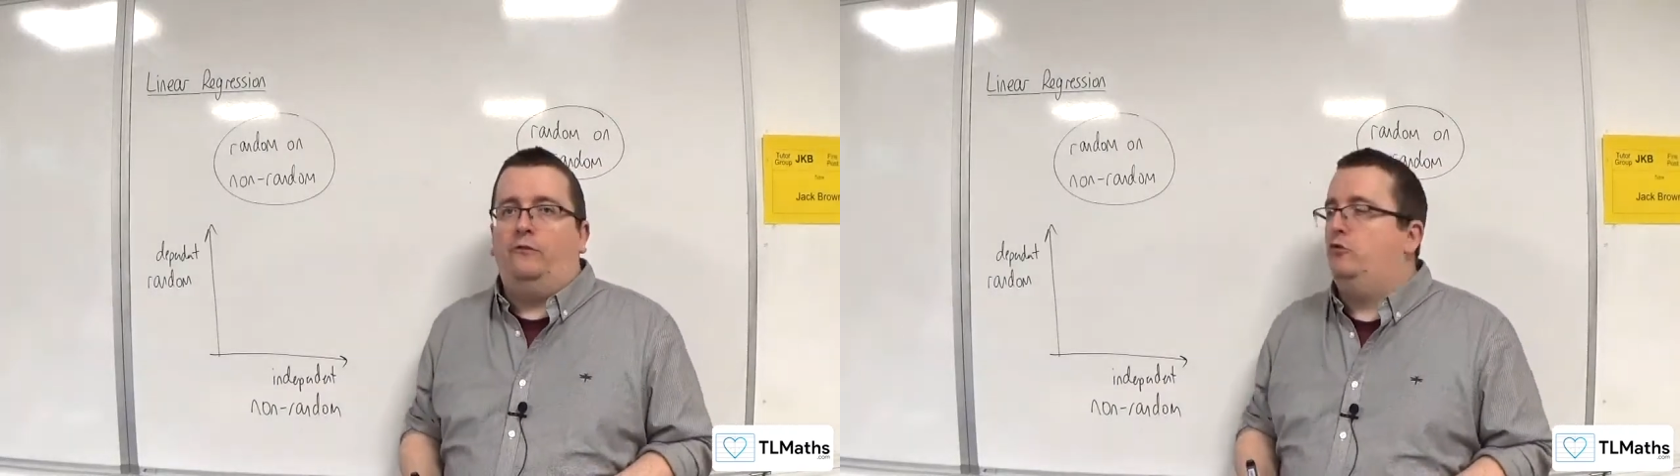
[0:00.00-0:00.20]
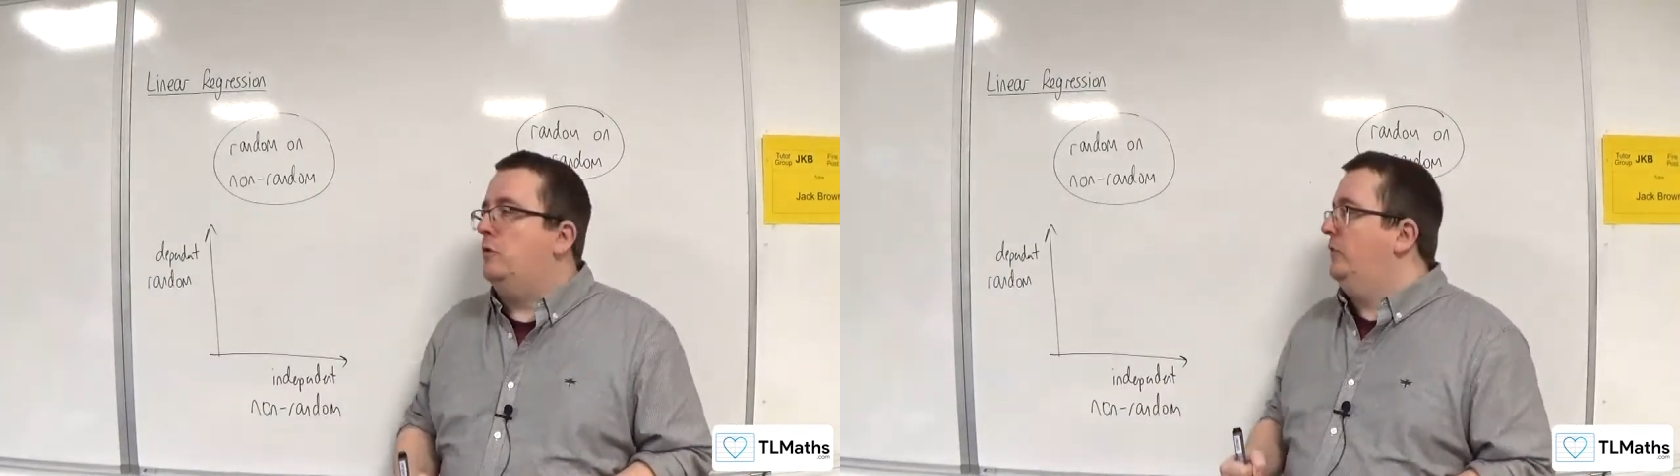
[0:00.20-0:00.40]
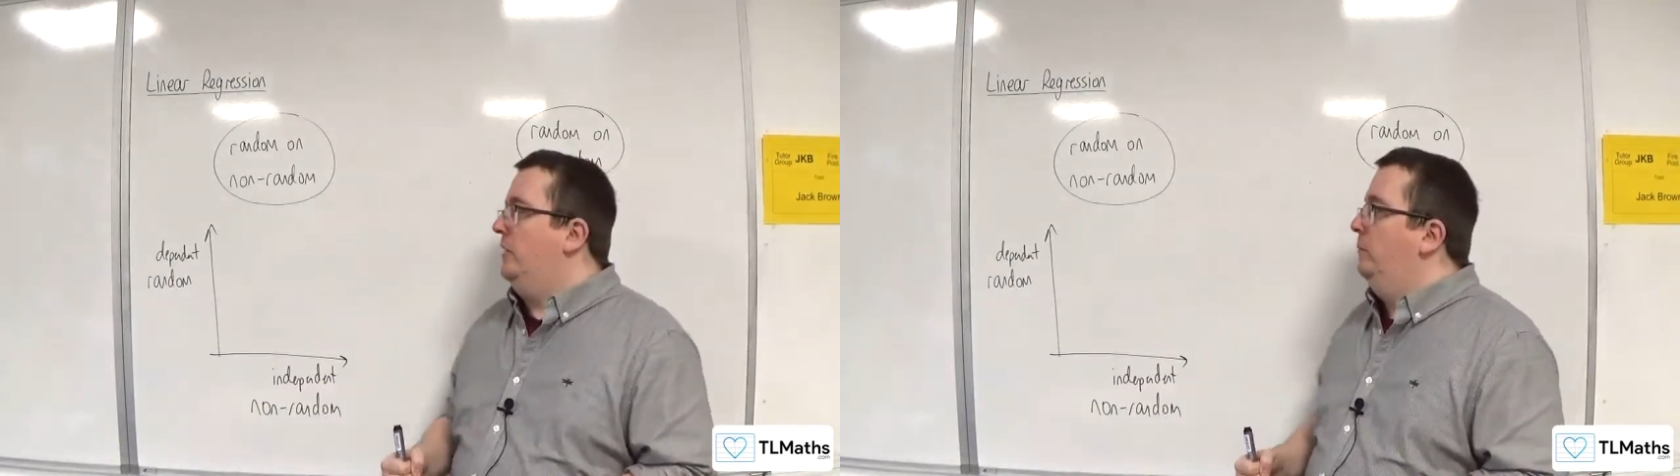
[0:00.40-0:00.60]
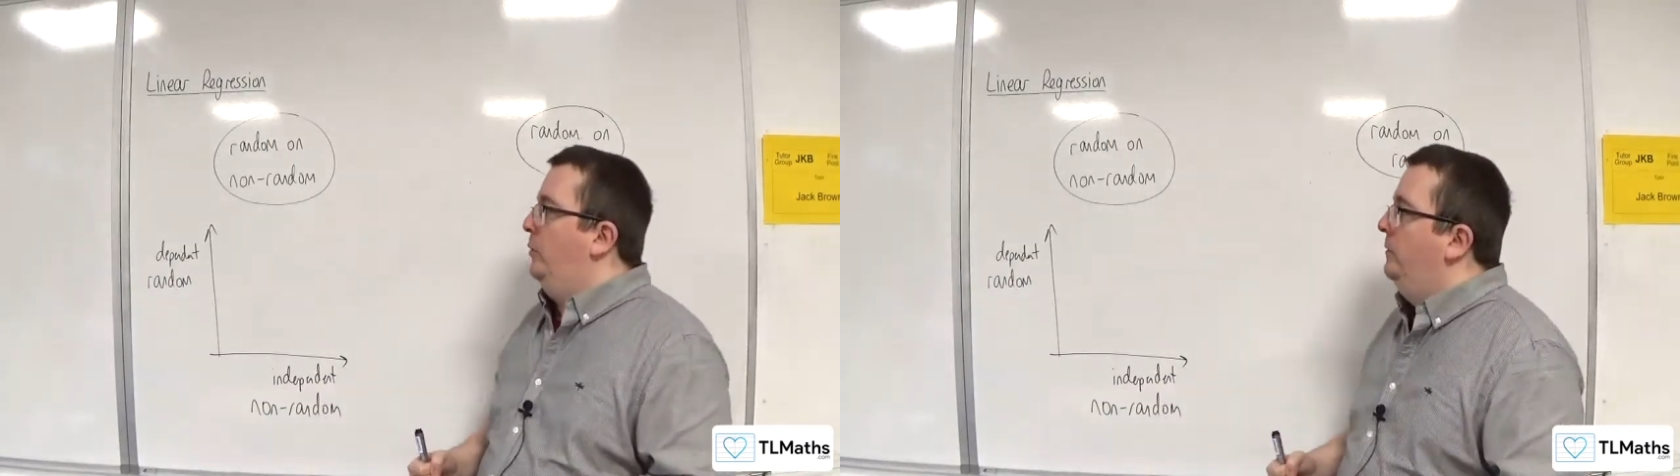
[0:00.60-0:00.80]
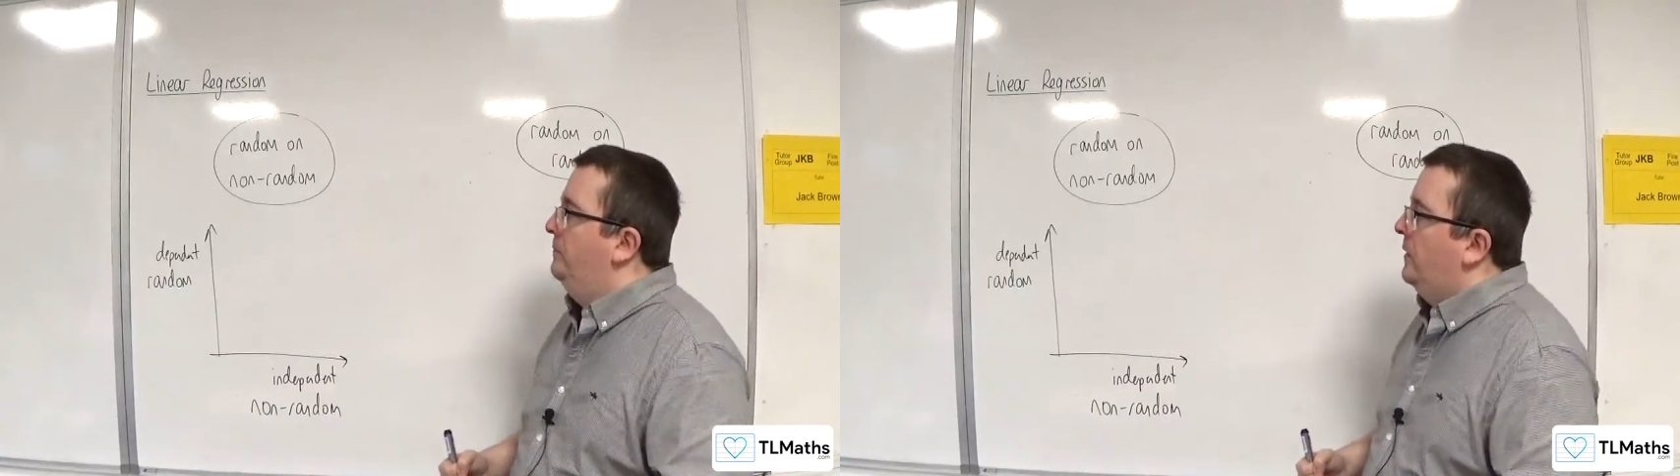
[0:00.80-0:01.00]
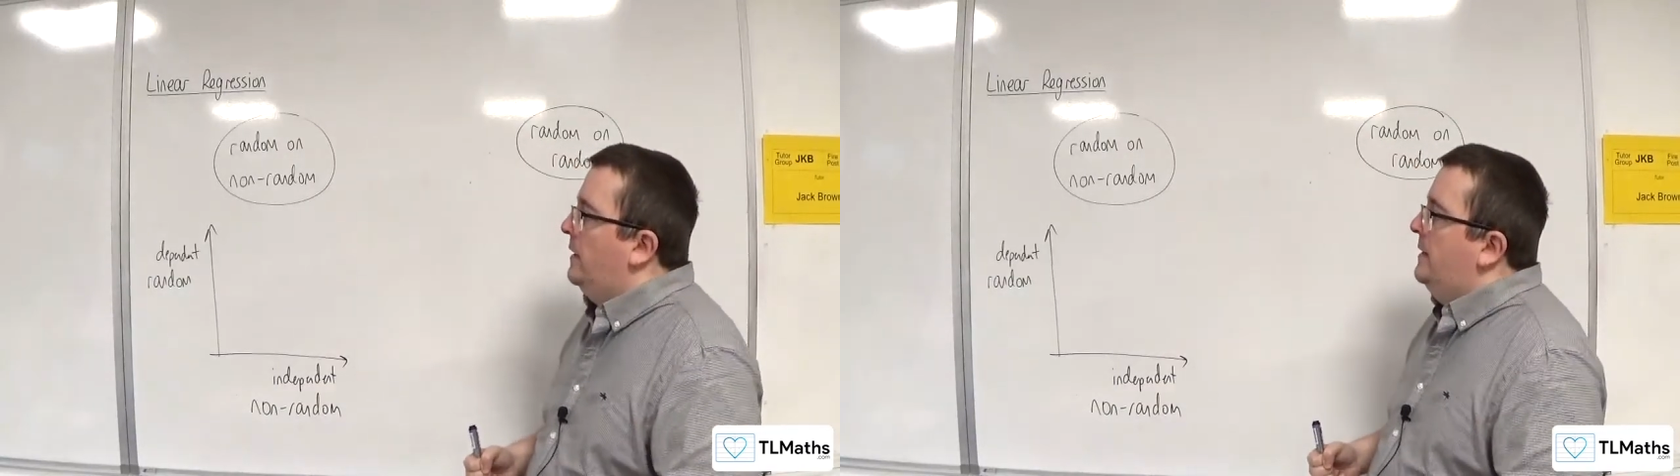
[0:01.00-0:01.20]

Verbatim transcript: for example,